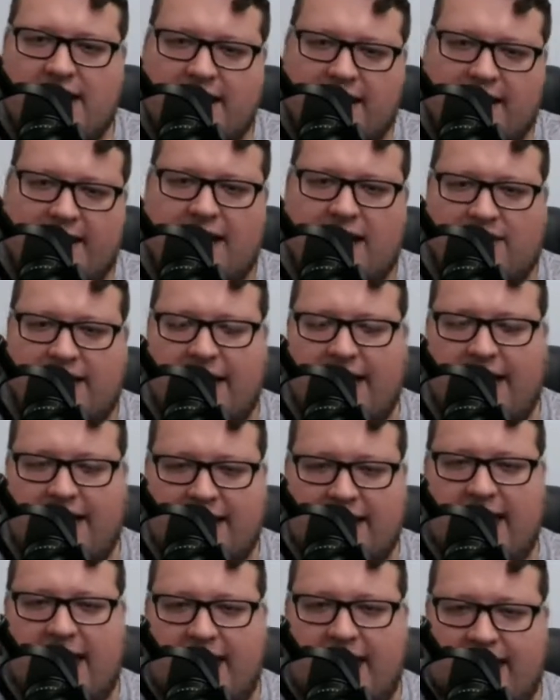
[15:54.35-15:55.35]
And now
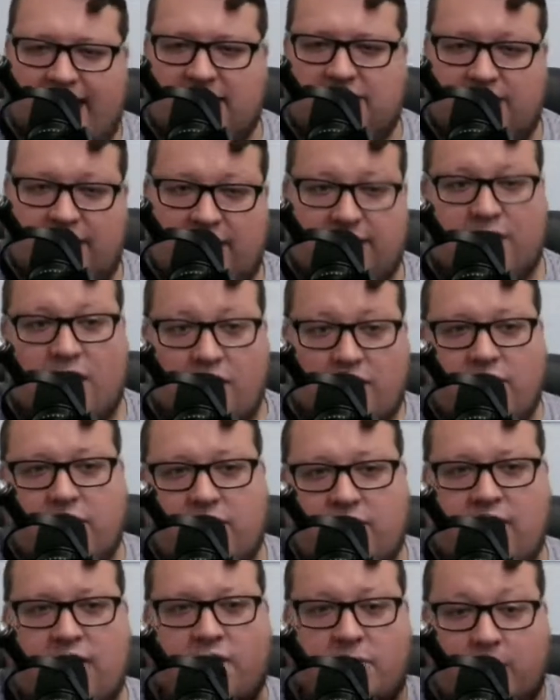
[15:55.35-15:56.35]
KEA is like,
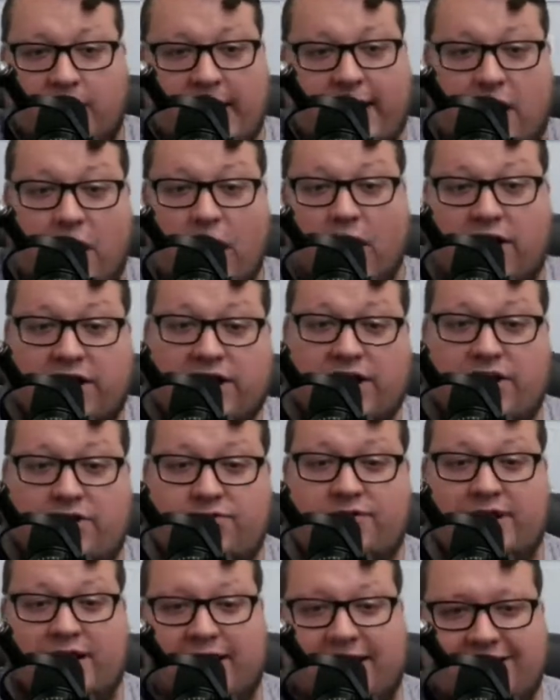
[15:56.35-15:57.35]
no, we are a
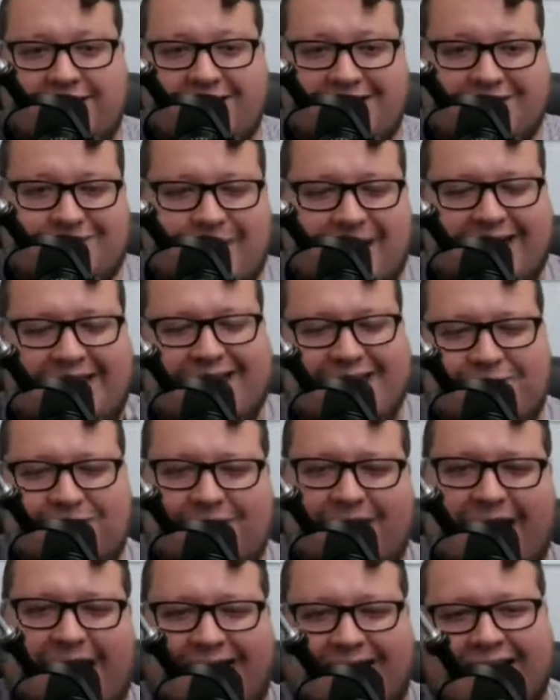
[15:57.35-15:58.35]
union, despite the
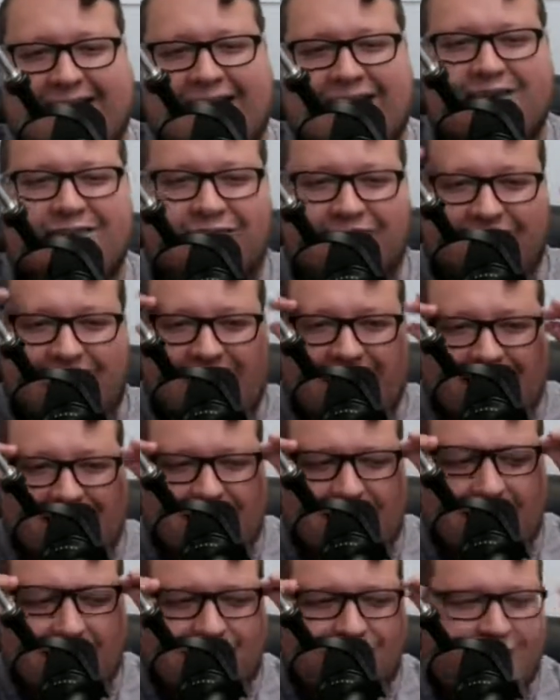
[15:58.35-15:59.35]
fact for
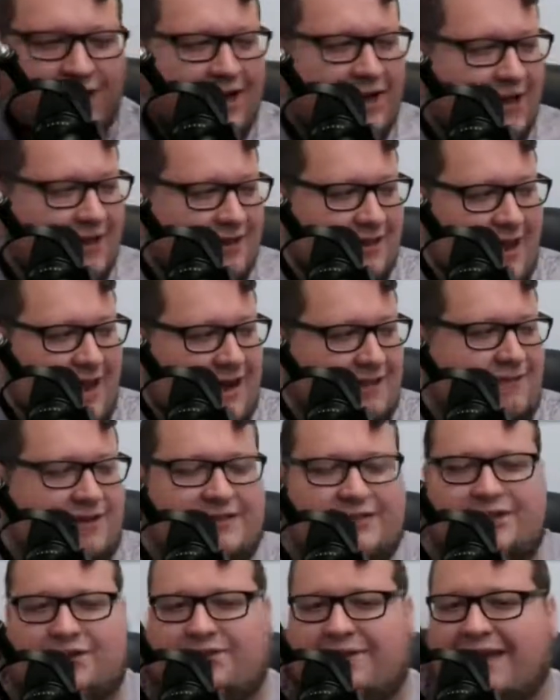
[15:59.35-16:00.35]
years, a lot of
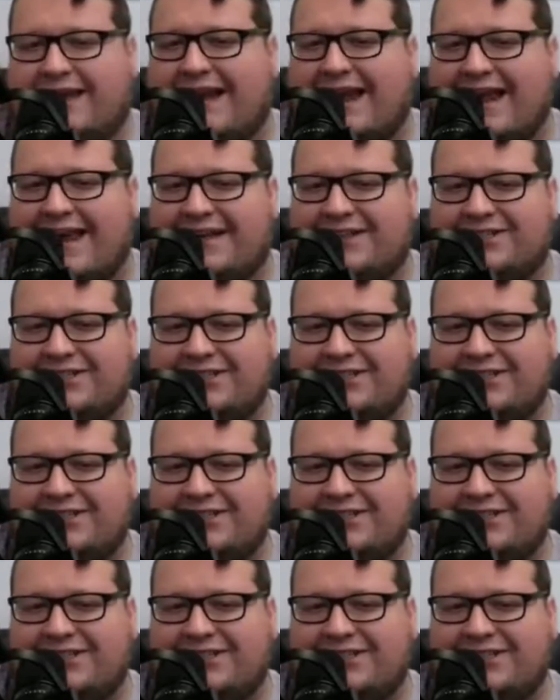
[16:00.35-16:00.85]
us who engage